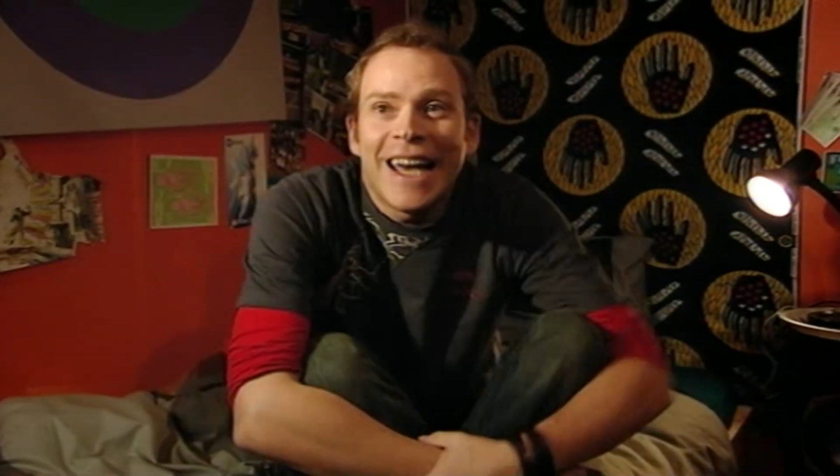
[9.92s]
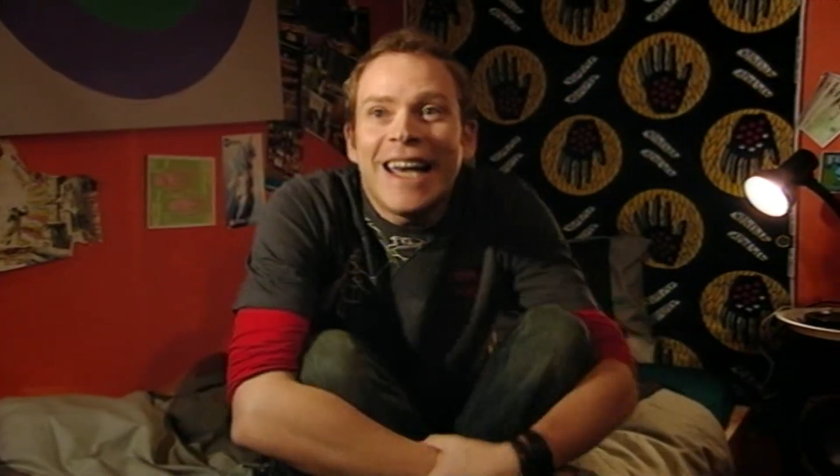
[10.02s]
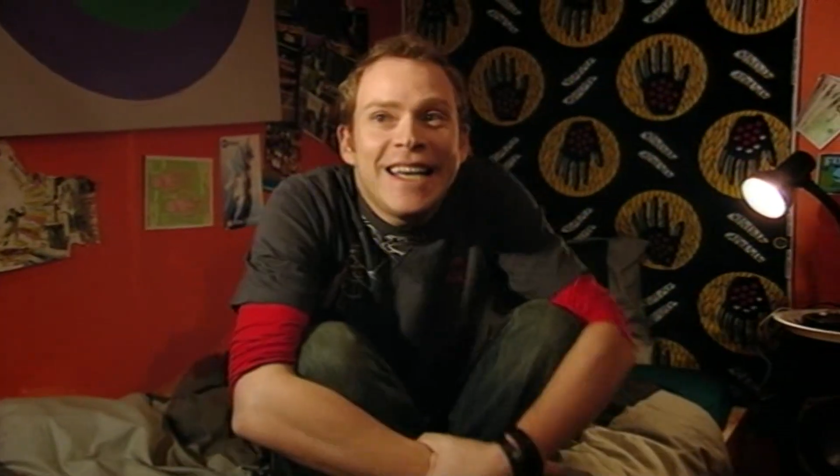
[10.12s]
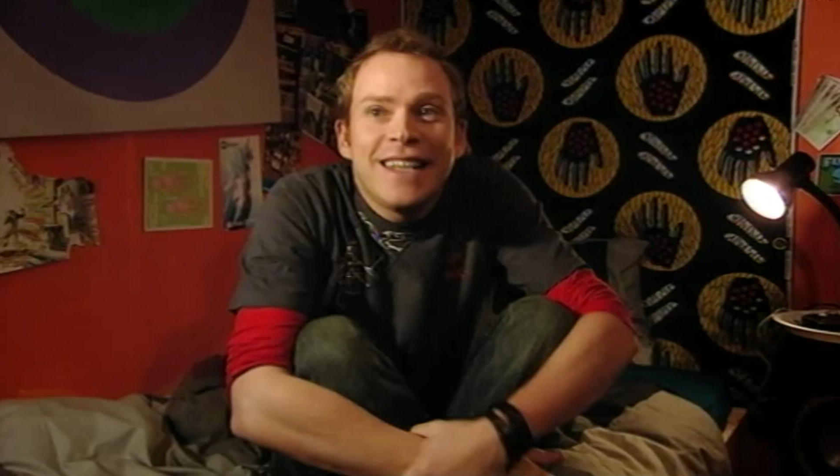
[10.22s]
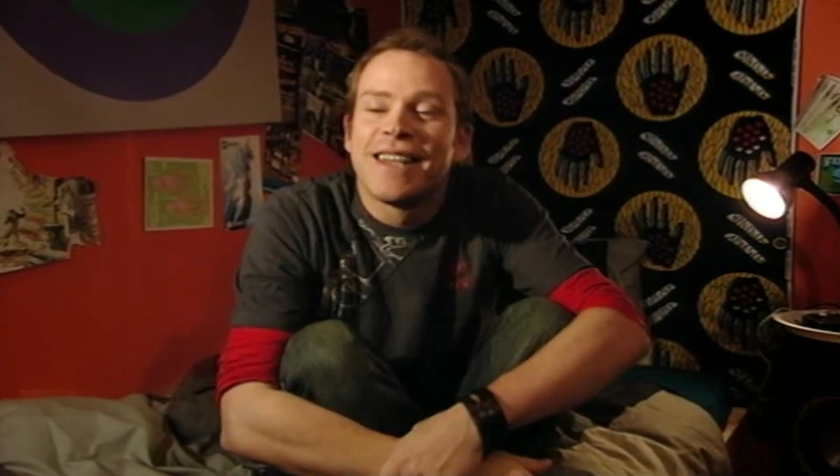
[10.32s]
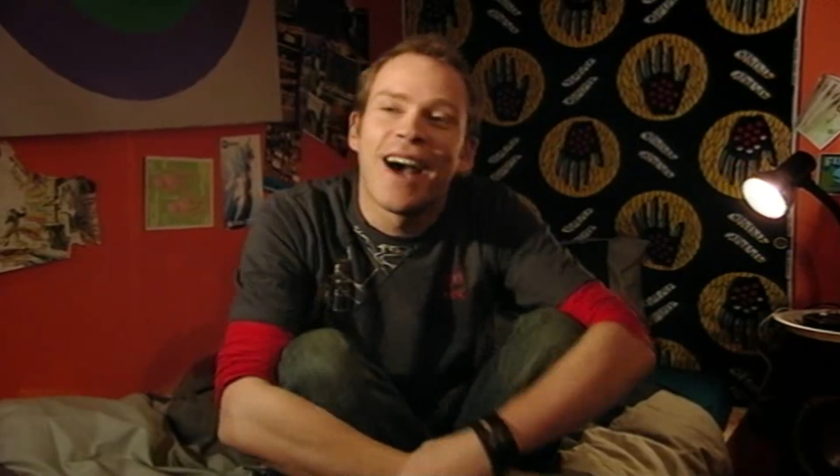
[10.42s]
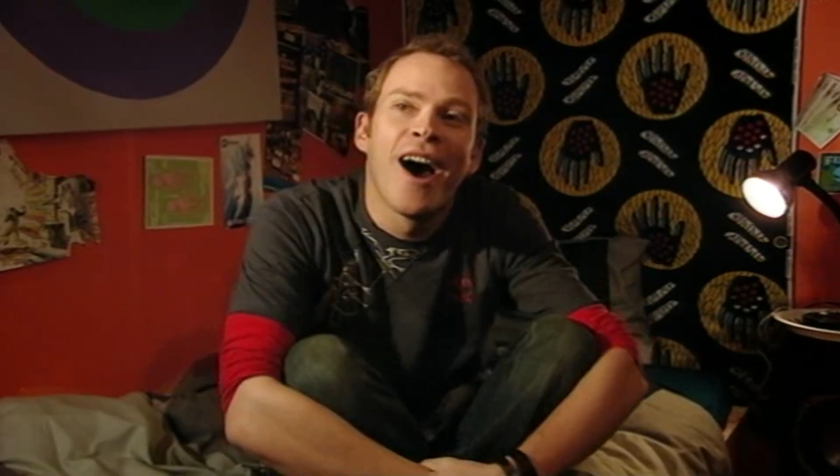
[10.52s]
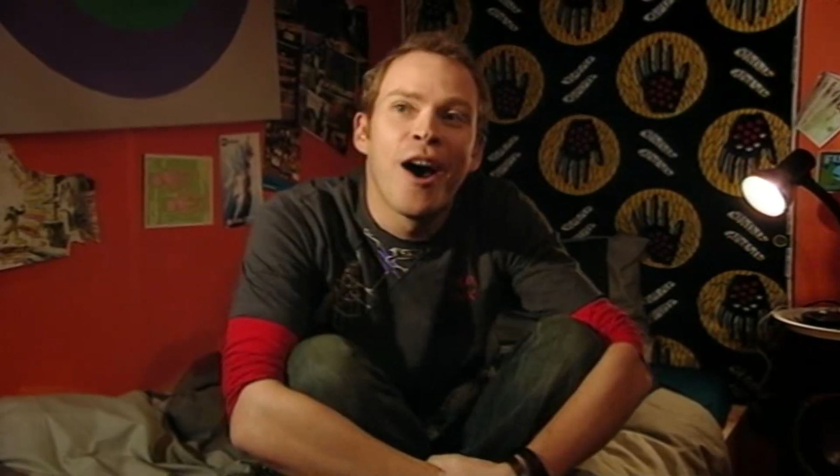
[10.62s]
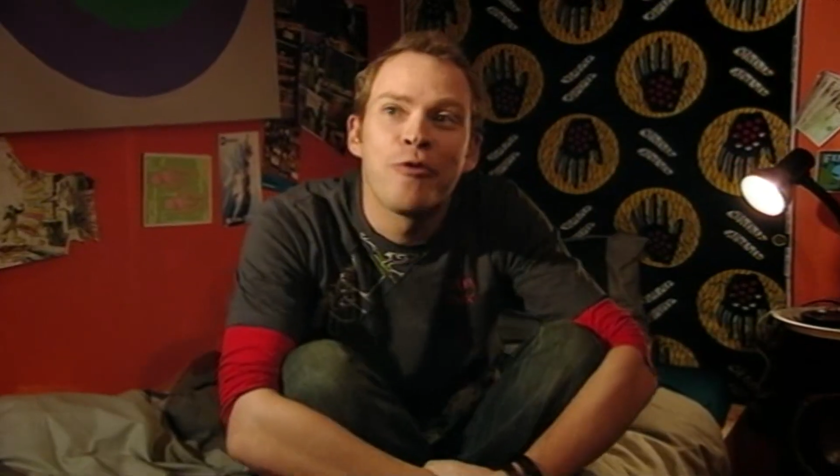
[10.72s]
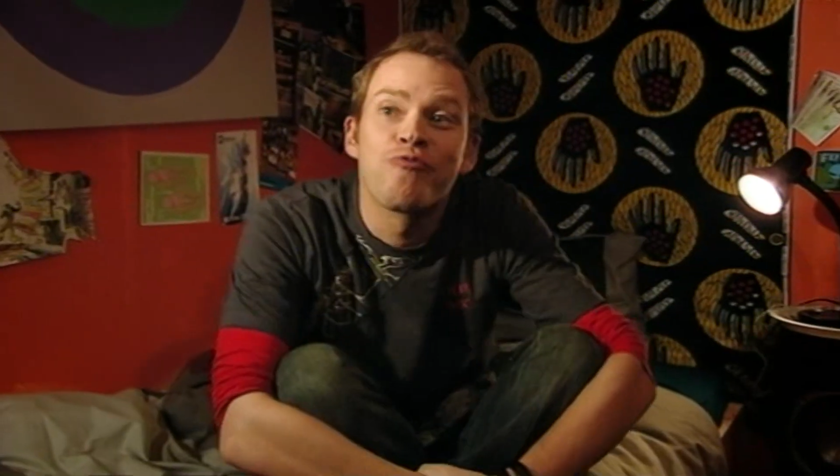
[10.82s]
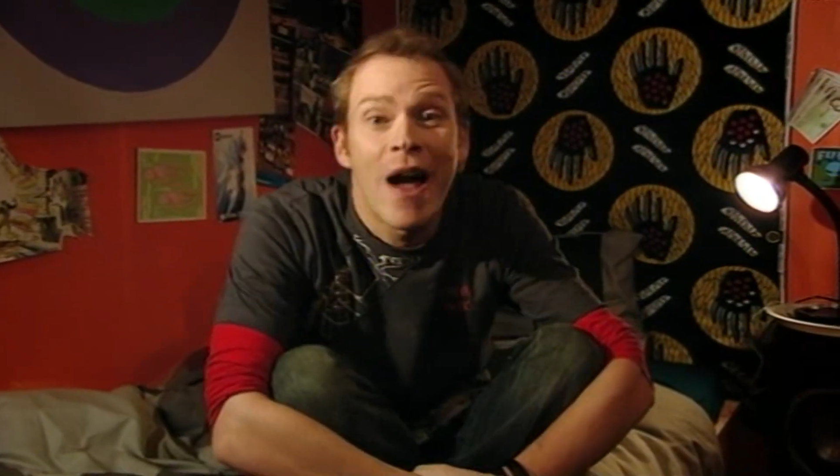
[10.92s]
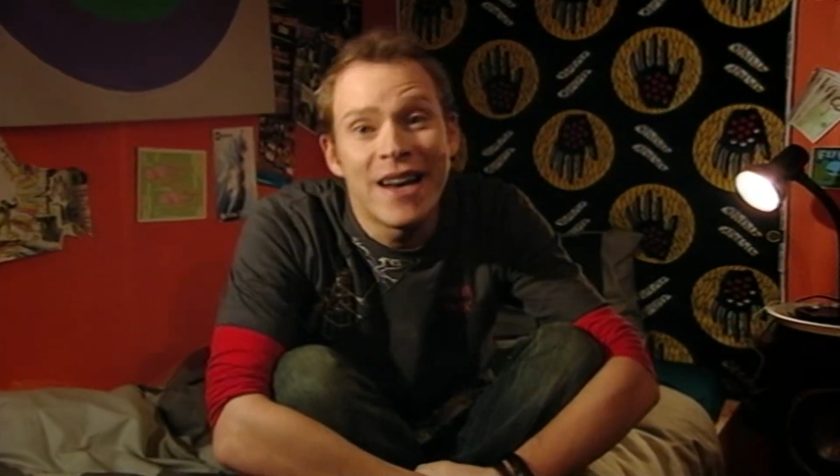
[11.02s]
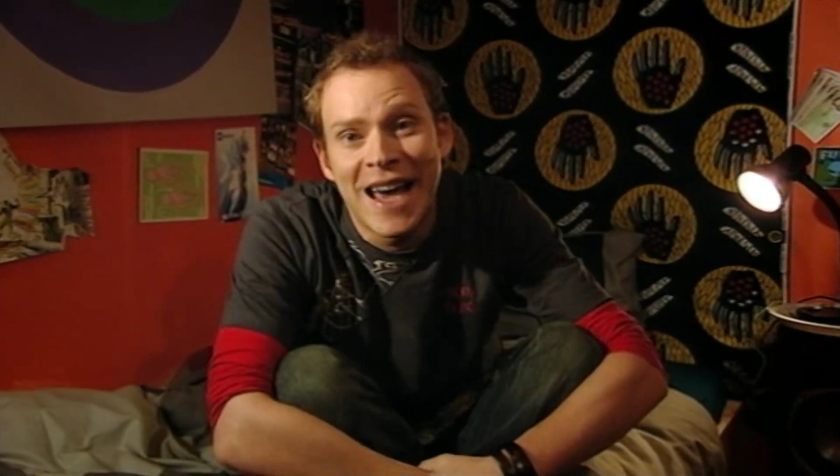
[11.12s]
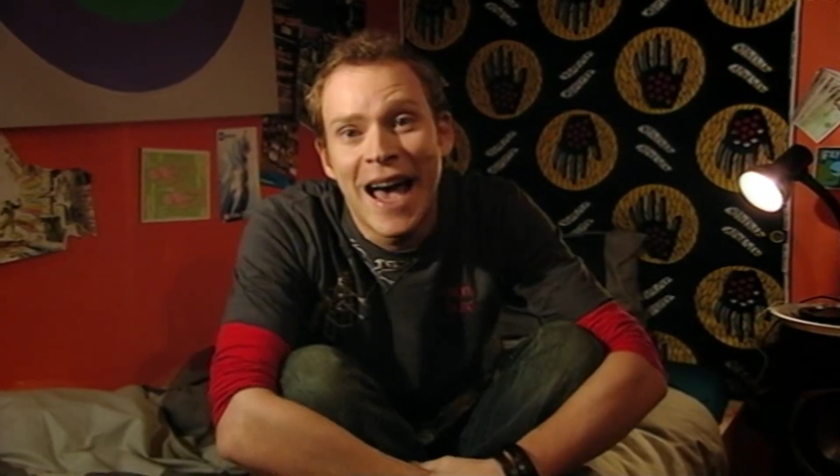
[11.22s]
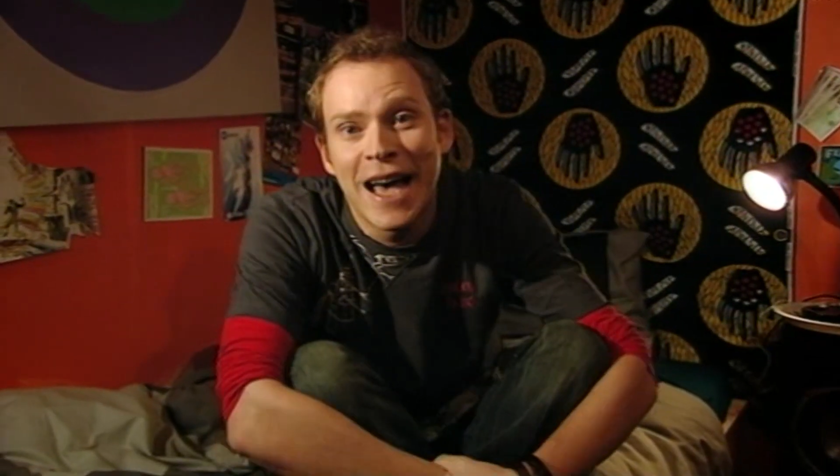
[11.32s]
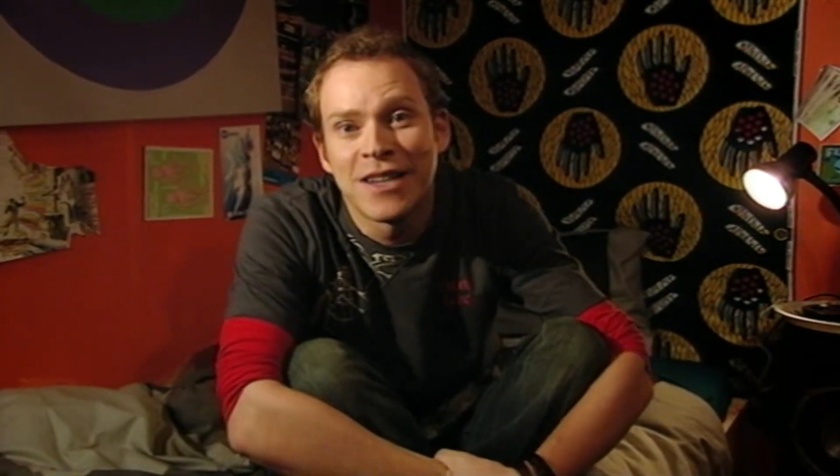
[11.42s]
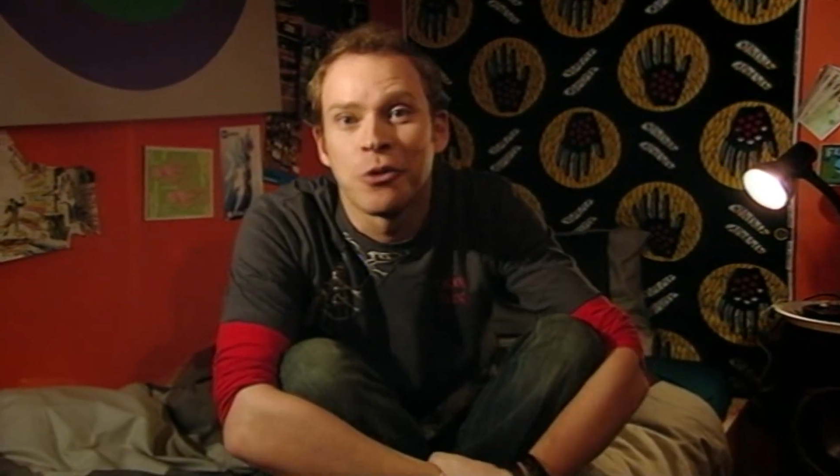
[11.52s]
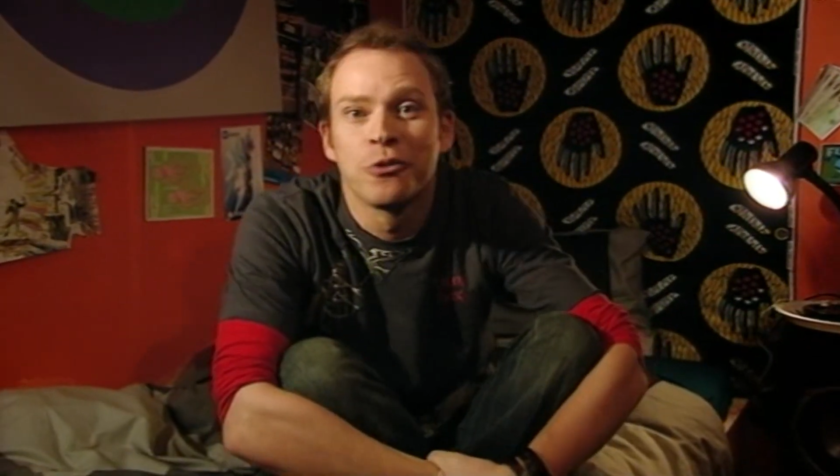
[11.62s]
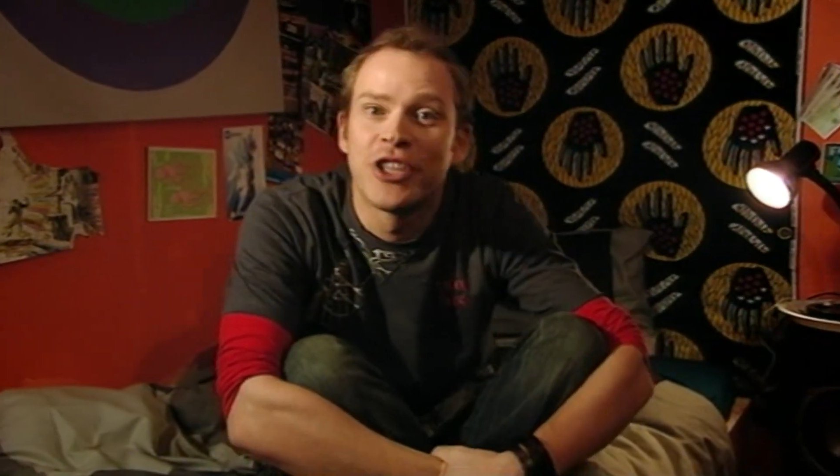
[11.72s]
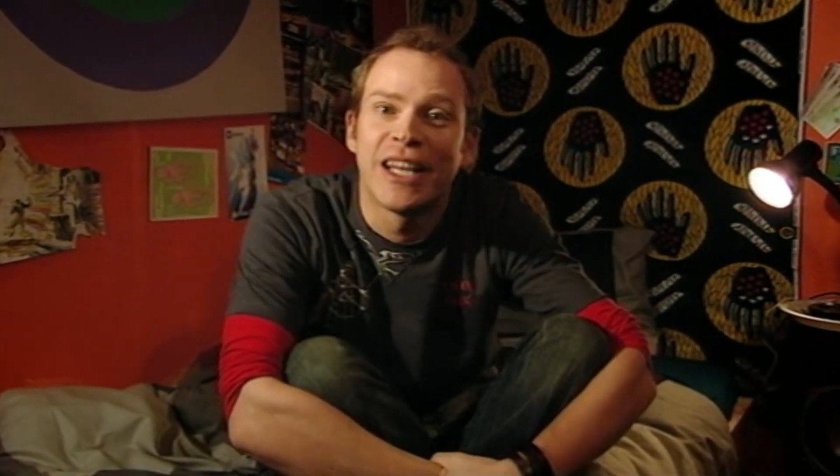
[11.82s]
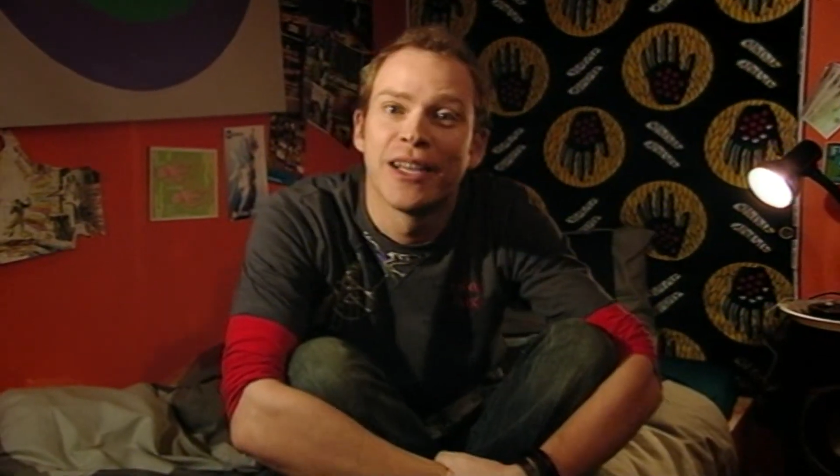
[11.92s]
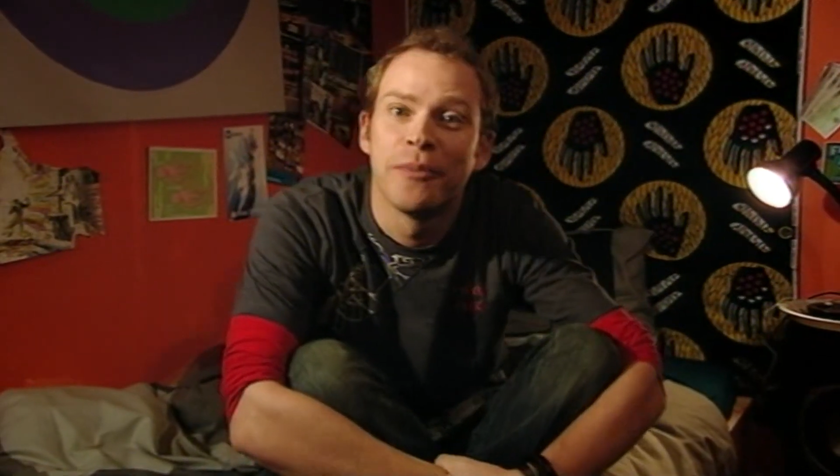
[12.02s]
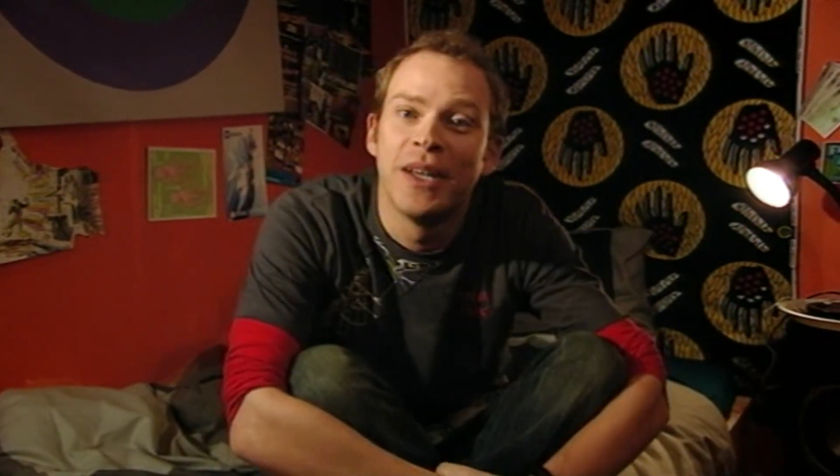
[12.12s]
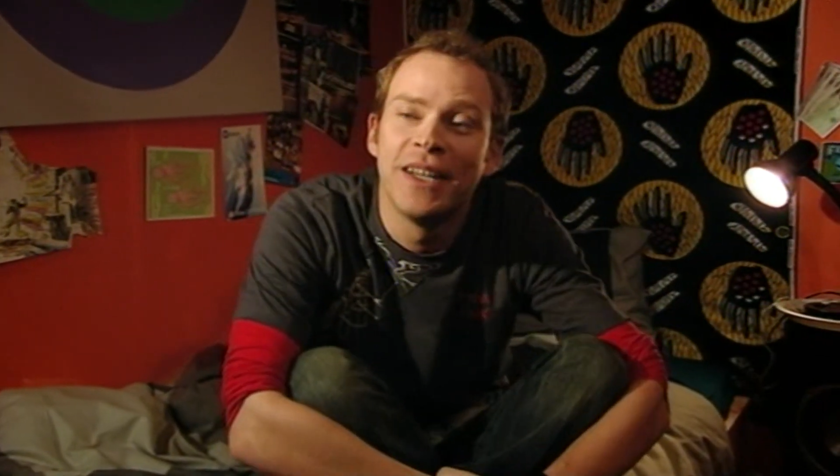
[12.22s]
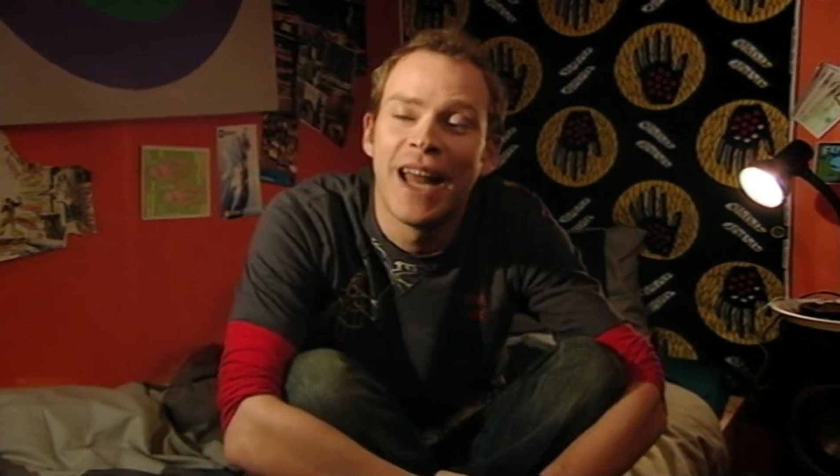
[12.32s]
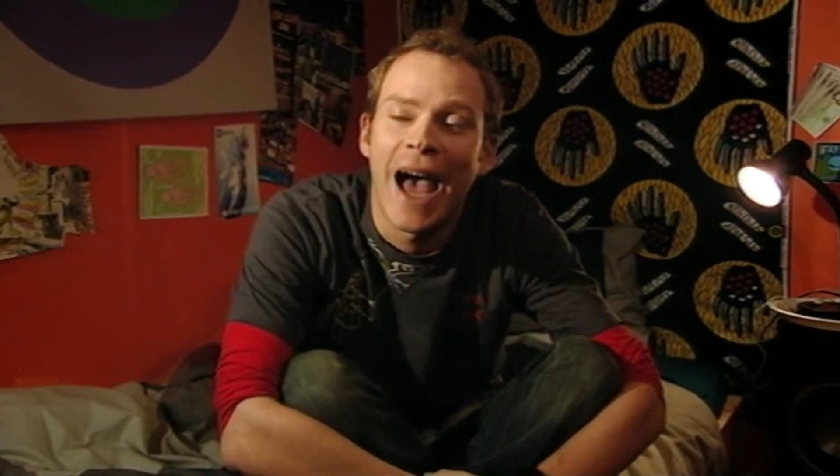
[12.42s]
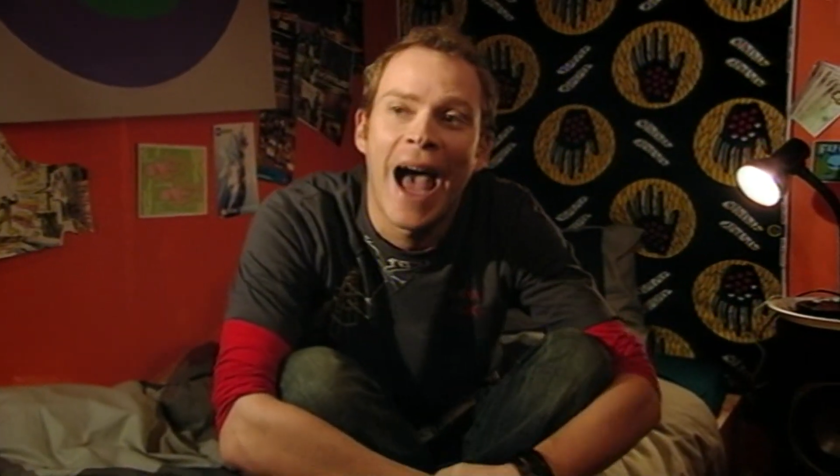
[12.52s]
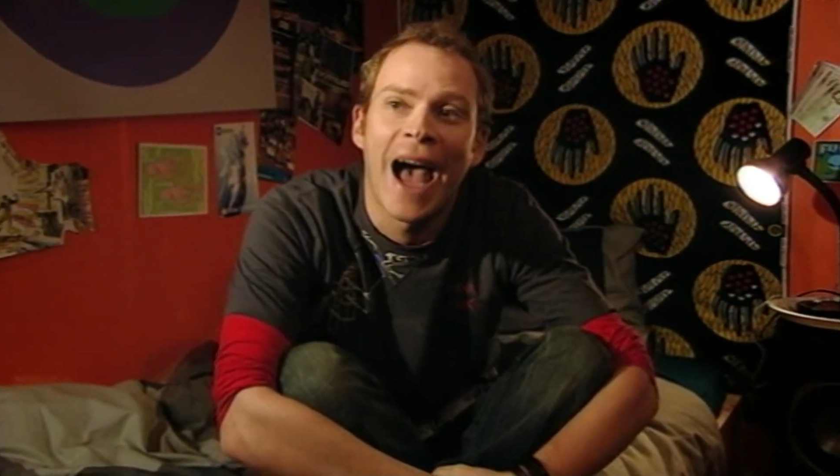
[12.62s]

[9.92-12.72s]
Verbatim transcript: He's a red-haired old gentleman,